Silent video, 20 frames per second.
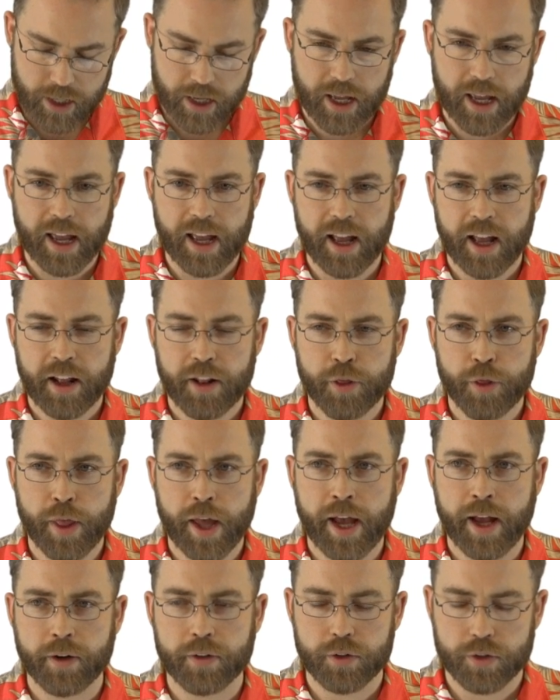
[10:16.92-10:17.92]
And
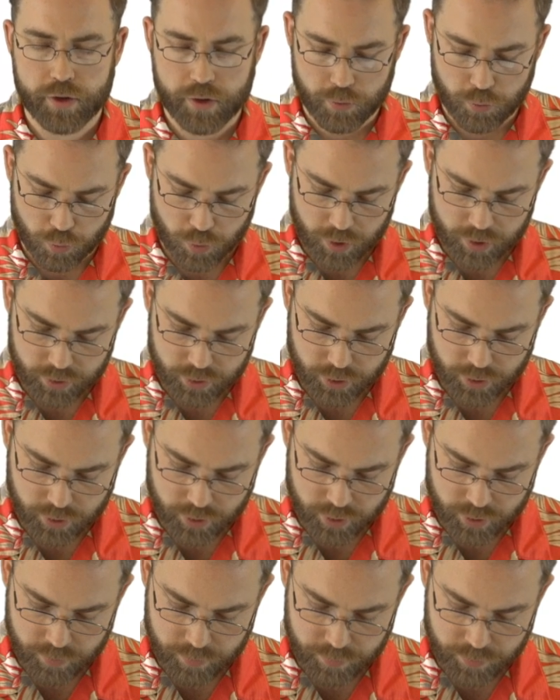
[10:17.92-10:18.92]
that
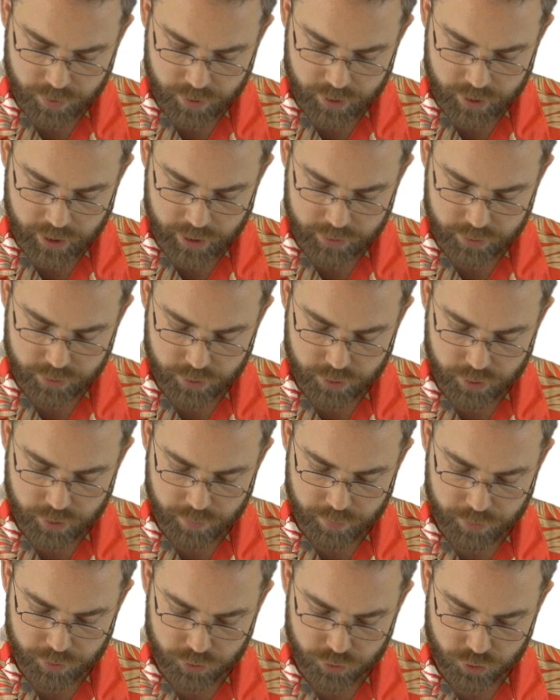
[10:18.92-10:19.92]
term, the next
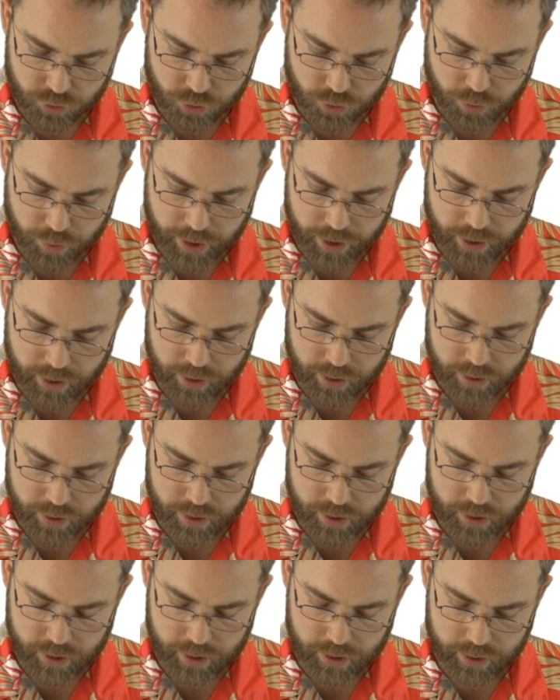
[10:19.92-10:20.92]
term squared
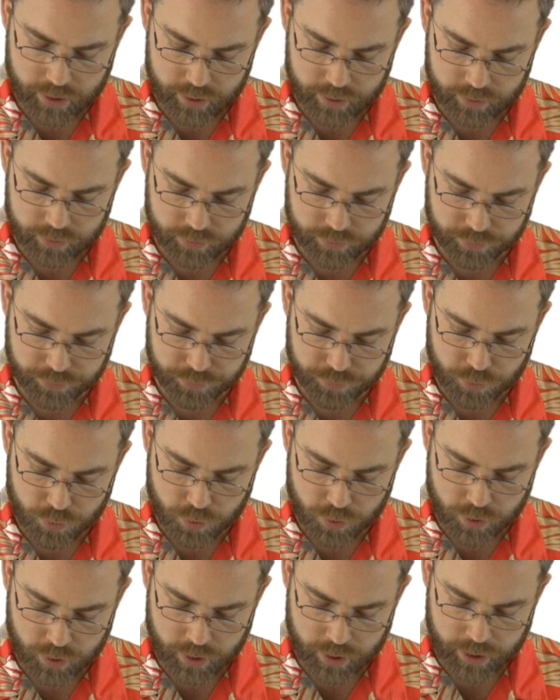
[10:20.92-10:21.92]
is
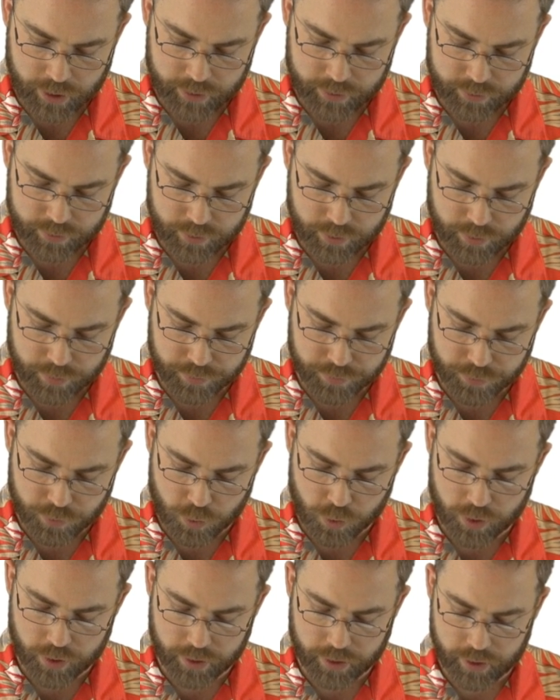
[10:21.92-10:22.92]
4x to the
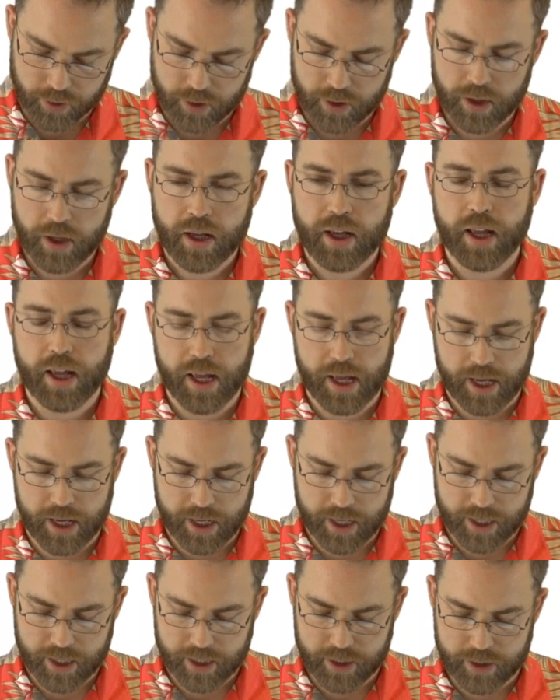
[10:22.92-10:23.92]
4th.
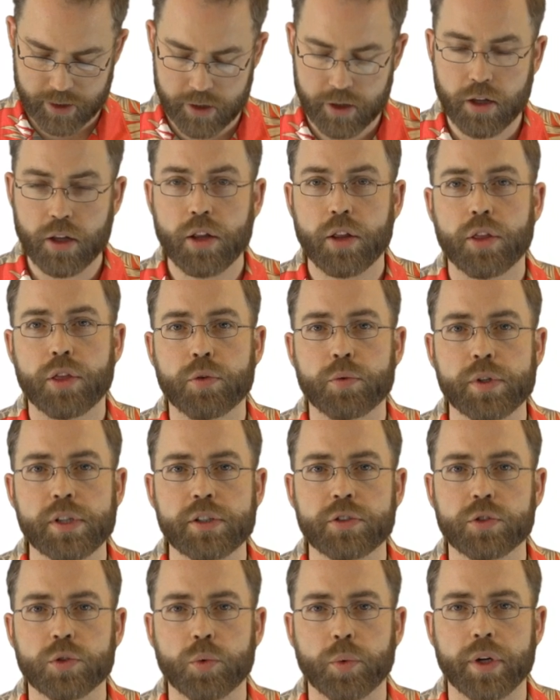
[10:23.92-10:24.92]
And 3
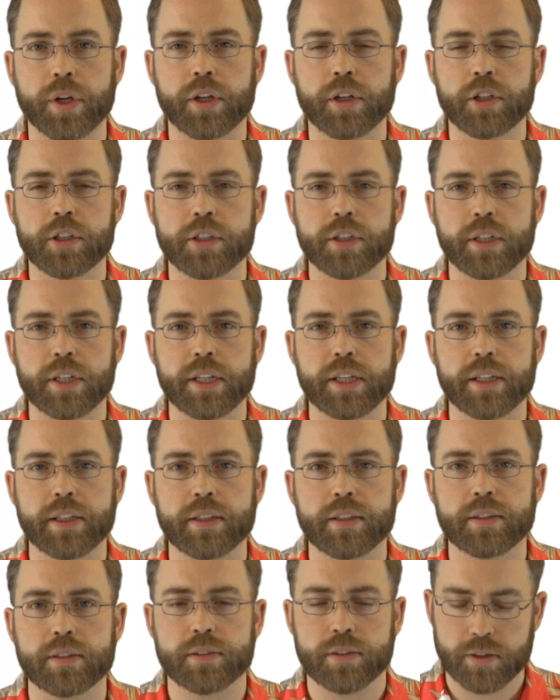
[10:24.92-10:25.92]
squared
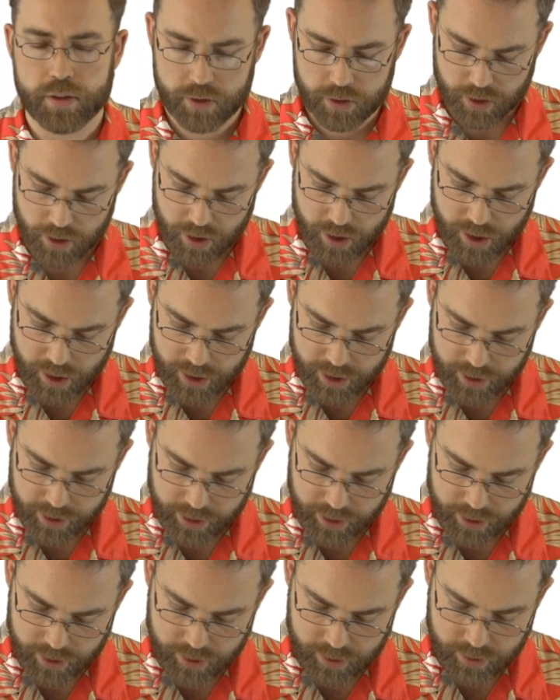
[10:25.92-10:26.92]
is
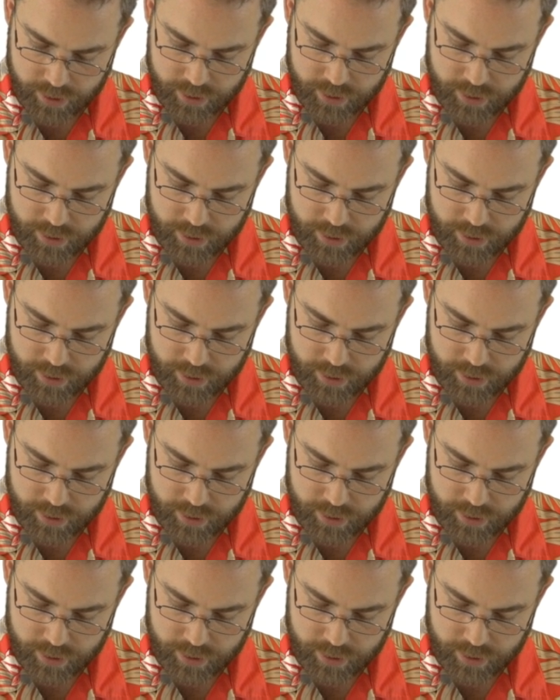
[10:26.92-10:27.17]
9.